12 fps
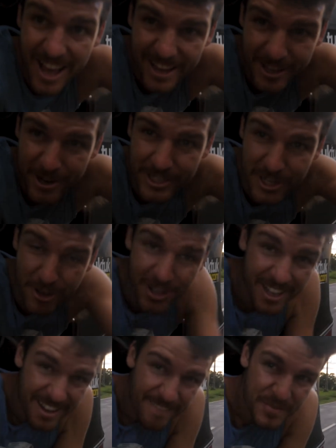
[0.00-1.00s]
Like usual,
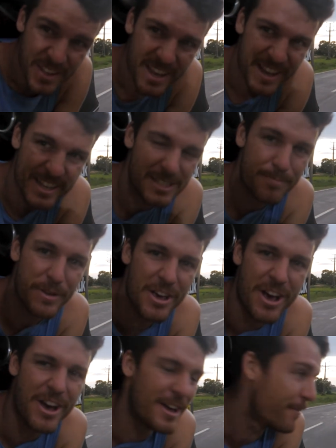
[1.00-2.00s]

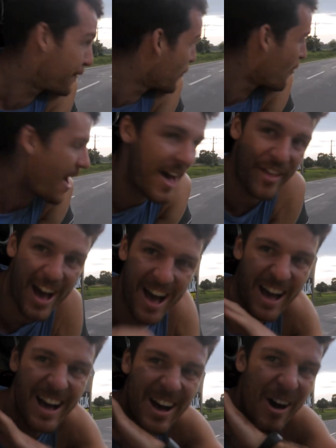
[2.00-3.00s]
beautiful weather
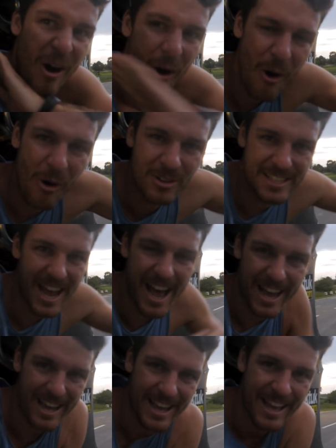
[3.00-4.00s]
all
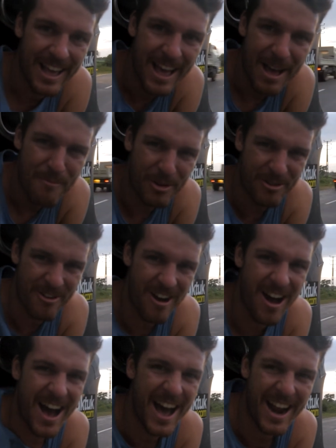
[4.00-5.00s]
day, but
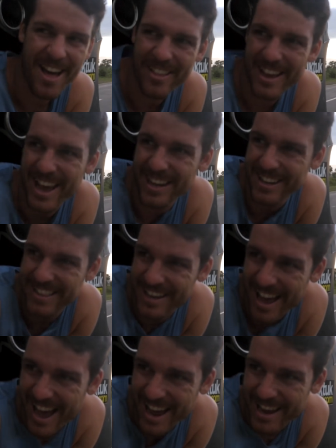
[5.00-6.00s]
right at the end of the
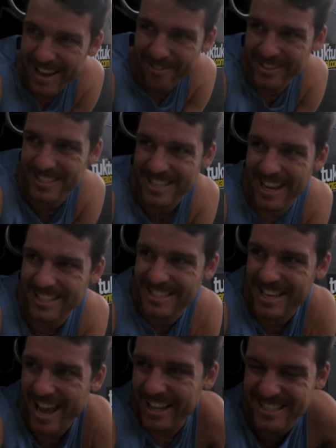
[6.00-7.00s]
day when sun
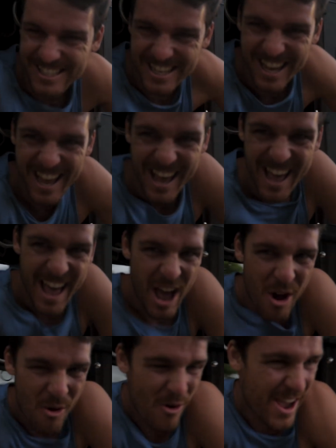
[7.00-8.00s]
sets
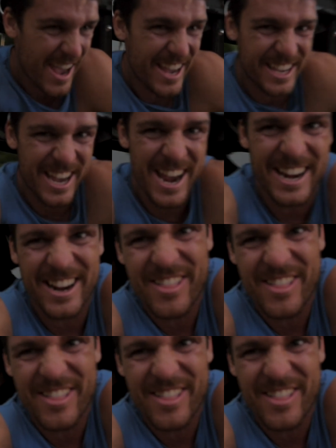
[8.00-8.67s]
we get